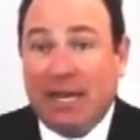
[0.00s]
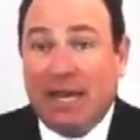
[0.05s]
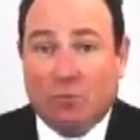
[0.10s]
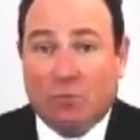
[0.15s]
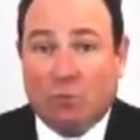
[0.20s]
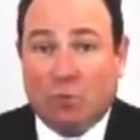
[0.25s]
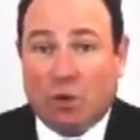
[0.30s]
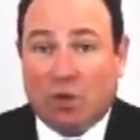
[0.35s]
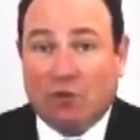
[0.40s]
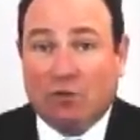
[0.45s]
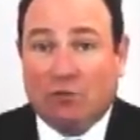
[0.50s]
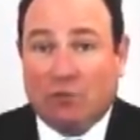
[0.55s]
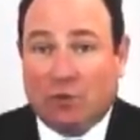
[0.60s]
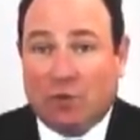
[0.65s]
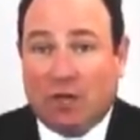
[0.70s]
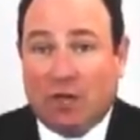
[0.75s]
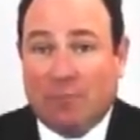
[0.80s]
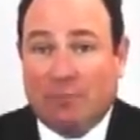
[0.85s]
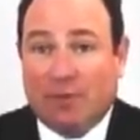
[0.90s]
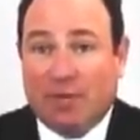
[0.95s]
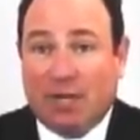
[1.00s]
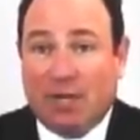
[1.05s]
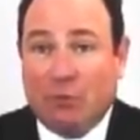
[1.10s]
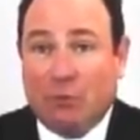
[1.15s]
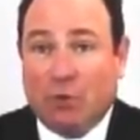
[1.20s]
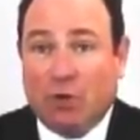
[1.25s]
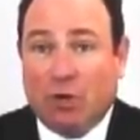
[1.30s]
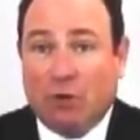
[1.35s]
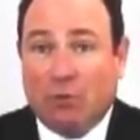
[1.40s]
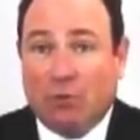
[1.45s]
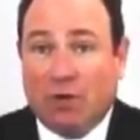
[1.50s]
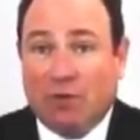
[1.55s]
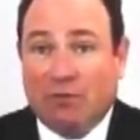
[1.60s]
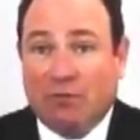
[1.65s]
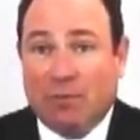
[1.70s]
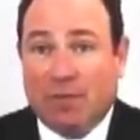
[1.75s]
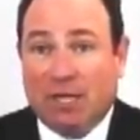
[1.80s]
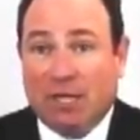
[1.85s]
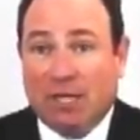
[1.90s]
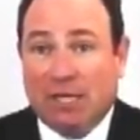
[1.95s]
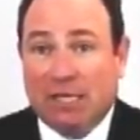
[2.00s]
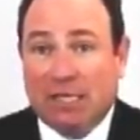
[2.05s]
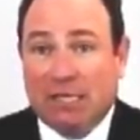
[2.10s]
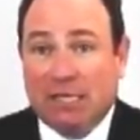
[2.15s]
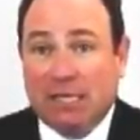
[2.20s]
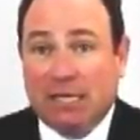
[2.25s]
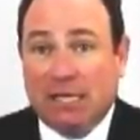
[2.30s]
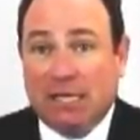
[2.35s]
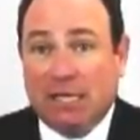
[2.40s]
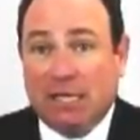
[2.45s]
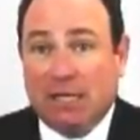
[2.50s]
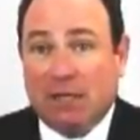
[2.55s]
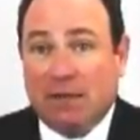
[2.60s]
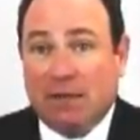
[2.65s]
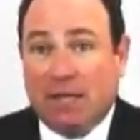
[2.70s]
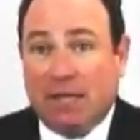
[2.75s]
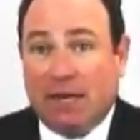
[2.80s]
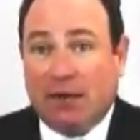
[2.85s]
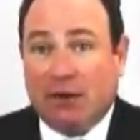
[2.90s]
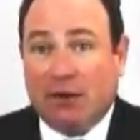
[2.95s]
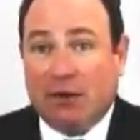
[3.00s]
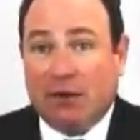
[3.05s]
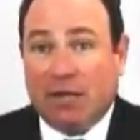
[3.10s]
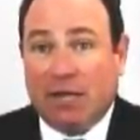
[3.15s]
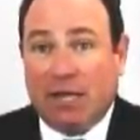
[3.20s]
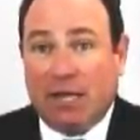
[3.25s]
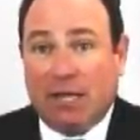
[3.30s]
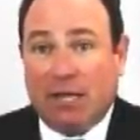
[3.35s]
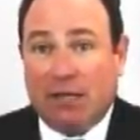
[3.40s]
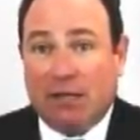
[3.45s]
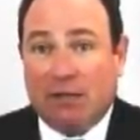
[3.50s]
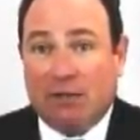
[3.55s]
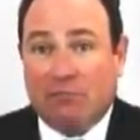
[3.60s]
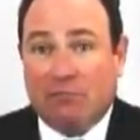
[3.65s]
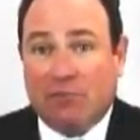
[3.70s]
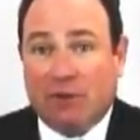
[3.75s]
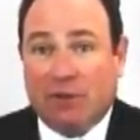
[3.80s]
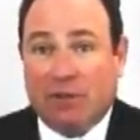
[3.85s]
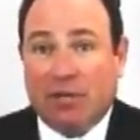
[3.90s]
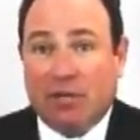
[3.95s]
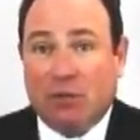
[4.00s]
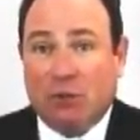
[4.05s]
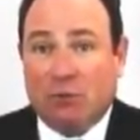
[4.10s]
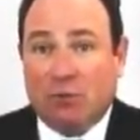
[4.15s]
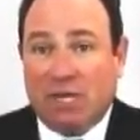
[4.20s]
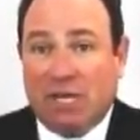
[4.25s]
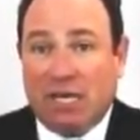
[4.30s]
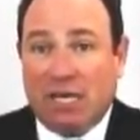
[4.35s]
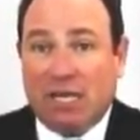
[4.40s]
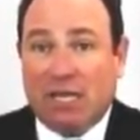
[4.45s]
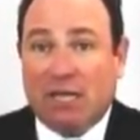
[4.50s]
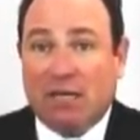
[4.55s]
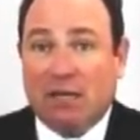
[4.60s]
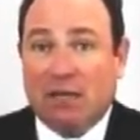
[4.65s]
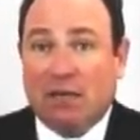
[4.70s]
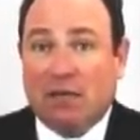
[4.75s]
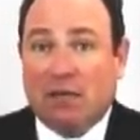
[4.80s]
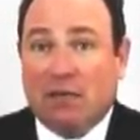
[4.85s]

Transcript: Wonderful company to work with because they're in a very unique